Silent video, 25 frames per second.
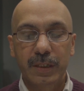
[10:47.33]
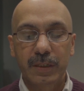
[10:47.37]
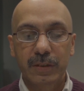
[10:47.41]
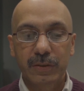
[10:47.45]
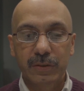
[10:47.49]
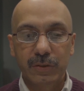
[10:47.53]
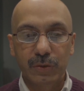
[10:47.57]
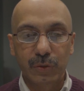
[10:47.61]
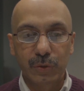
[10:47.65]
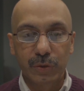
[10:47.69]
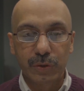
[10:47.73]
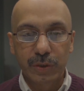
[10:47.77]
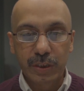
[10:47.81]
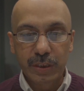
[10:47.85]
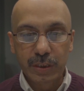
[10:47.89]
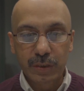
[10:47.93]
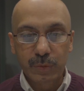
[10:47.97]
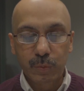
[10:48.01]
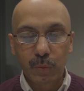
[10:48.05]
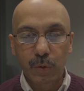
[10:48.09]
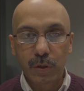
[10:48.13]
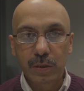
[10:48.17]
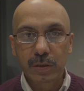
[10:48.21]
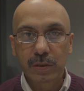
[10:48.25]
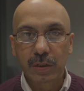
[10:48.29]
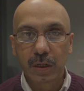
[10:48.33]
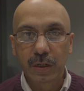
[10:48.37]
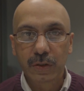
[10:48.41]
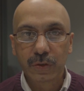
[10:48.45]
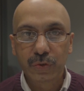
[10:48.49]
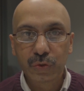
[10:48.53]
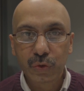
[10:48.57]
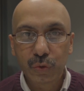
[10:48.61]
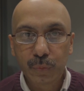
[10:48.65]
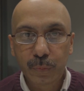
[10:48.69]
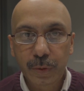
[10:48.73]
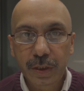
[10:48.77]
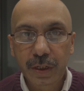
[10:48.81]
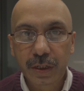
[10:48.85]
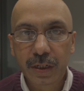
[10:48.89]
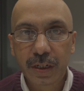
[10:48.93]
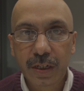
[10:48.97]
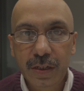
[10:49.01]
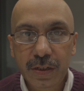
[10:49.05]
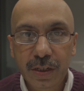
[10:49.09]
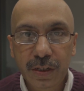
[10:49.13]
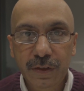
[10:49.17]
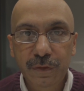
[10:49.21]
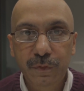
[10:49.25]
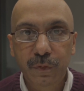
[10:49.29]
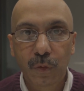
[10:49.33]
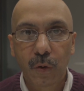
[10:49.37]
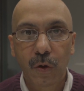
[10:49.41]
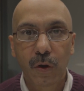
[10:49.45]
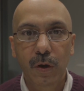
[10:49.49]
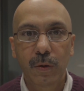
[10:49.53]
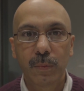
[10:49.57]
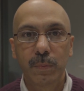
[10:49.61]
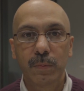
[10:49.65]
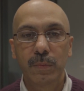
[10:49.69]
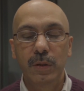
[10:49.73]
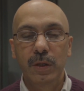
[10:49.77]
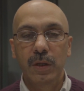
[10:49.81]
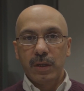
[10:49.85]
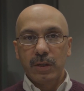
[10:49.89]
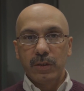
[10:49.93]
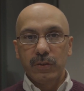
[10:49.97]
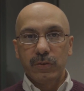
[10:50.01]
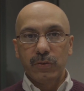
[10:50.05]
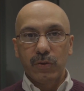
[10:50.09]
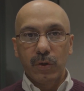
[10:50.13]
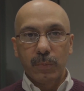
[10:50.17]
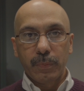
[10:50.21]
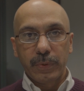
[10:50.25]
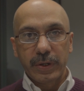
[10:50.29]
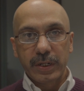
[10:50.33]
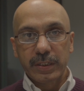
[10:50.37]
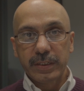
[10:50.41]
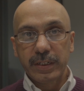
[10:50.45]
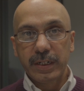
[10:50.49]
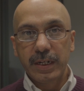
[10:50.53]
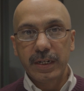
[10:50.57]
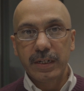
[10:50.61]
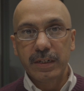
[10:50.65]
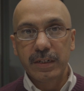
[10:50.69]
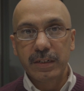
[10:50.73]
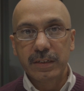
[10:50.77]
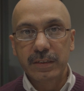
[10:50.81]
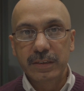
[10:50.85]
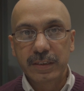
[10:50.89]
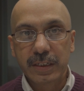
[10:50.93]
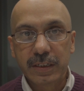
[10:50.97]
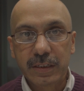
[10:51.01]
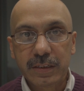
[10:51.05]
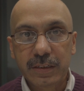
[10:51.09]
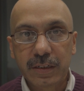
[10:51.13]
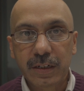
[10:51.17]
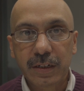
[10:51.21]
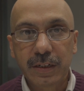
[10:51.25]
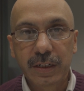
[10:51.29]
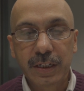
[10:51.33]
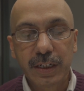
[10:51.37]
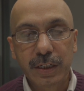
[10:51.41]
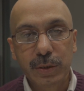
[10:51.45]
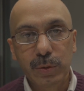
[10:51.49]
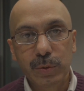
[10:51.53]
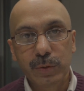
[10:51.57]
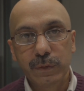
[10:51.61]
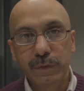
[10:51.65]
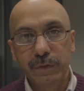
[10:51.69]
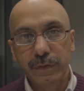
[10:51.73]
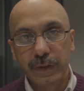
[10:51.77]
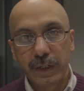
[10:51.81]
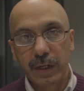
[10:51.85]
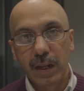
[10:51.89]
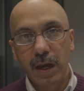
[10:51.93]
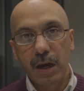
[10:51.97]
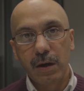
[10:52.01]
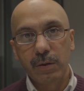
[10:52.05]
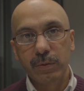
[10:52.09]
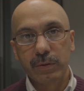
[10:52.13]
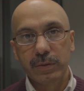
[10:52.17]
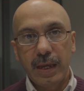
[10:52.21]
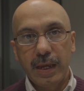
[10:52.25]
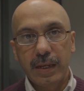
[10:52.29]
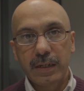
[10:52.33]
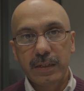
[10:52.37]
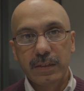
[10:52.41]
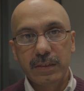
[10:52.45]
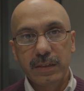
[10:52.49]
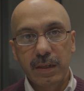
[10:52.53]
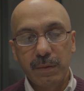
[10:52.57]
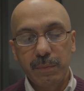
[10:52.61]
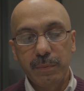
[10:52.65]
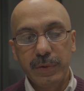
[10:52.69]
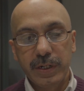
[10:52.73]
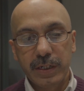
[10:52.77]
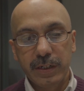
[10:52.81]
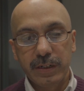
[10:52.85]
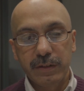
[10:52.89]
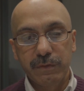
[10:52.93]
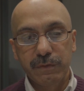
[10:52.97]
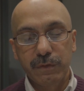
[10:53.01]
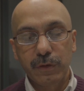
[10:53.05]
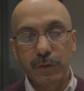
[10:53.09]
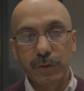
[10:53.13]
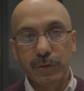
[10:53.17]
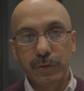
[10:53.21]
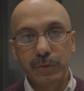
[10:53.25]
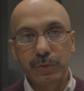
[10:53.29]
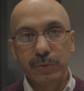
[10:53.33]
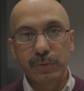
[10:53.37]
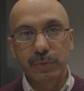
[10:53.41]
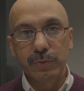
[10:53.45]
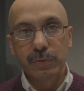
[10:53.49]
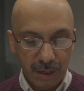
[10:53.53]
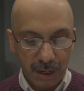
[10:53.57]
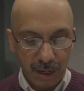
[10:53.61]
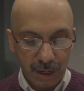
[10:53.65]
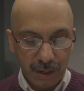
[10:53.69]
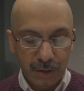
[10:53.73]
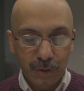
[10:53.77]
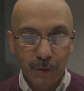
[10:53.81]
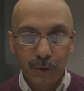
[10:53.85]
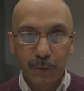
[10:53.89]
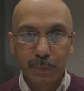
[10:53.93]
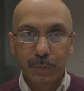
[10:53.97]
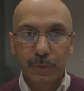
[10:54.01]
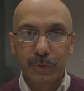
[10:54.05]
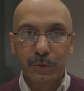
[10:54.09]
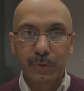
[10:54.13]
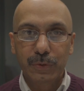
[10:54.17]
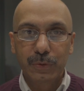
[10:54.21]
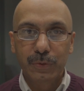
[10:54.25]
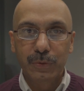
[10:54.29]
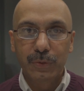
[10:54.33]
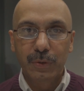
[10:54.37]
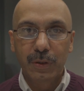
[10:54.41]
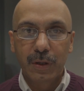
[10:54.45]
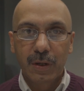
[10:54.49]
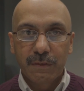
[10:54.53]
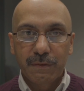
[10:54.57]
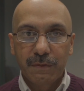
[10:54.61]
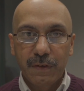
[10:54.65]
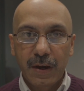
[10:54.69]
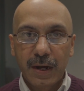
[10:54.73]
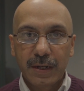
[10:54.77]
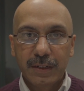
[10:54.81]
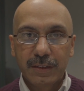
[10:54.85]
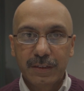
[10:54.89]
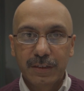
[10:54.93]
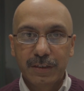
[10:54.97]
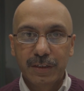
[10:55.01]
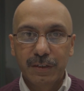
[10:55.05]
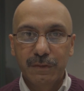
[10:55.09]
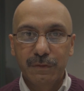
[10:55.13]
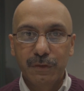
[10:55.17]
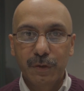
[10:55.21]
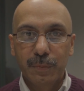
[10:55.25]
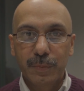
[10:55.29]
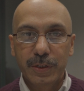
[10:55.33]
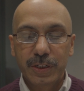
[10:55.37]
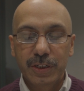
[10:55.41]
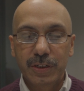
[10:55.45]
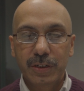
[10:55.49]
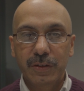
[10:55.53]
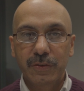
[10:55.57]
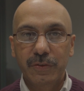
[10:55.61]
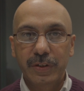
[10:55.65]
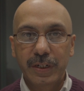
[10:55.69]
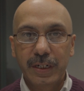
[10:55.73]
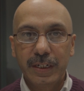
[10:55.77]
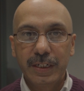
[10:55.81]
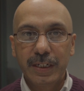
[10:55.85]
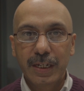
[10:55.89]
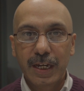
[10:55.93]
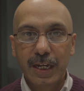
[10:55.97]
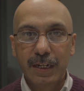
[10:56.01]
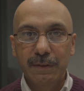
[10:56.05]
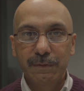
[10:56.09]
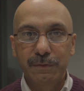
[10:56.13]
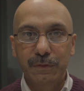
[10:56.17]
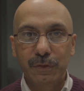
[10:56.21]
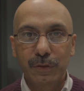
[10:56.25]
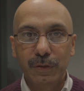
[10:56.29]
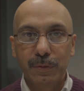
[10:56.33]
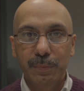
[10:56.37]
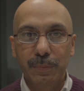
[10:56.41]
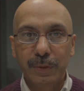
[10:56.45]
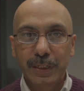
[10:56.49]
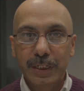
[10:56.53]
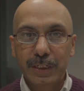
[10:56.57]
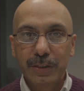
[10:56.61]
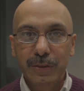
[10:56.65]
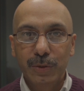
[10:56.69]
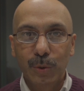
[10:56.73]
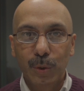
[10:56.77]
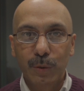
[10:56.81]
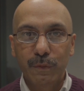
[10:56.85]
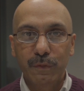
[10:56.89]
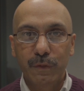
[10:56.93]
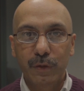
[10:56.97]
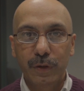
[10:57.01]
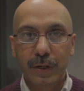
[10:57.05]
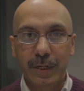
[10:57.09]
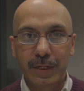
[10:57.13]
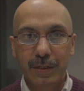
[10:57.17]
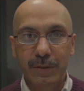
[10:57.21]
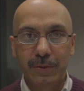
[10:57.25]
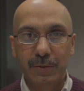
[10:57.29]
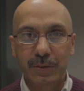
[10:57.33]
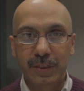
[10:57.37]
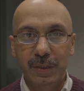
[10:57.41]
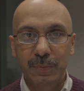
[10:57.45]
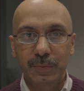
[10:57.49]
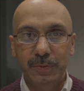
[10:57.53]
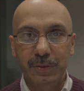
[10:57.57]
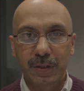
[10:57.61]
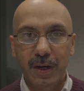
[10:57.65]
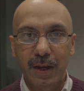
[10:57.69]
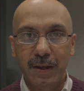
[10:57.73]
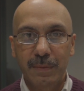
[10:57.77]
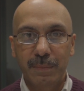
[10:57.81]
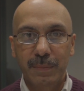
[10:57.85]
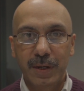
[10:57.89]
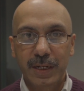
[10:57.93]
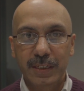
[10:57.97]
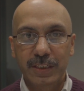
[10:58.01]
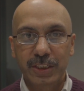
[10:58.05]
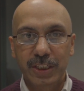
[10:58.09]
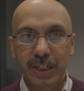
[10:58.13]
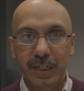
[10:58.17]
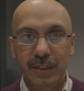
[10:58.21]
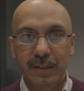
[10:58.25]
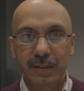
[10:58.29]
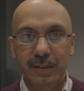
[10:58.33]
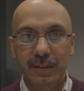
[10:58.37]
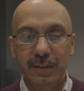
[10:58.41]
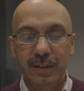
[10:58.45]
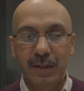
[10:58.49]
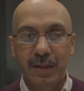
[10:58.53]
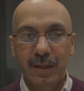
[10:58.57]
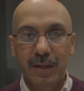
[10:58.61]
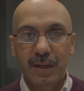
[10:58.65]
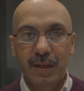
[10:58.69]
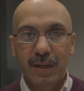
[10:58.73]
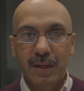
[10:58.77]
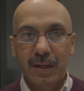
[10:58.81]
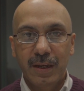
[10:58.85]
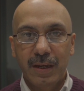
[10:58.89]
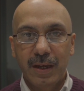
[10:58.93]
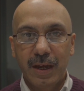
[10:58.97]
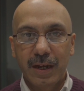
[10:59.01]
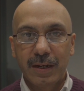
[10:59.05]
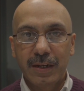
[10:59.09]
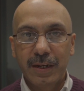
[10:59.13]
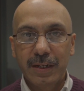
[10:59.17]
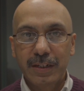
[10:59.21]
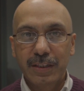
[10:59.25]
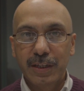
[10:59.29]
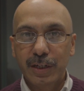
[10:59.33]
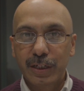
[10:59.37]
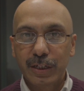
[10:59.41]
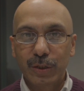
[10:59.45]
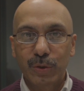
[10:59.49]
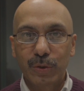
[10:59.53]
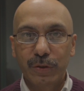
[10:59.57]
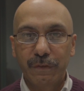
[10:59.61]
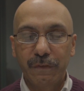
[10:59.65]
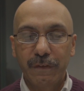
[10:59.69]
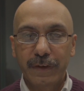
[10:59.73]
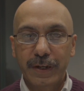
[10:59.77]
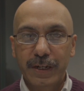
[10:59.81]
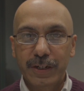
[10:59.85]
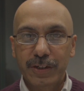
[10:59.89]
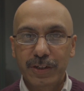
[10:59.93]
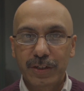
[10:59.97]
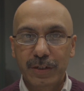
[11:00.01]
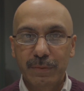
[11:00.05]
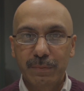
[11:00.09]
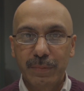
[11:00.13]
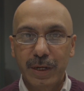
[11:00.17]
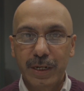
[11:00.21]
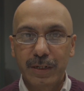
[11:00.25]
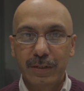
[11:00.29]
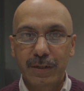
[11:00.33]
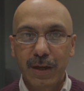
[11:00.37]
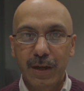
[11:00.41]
So this was a super easy form your brother and sister need to fill out and submit it for you. I hope you find this information really helpful. Please don't forget to subscribe my channel and hit that notification bell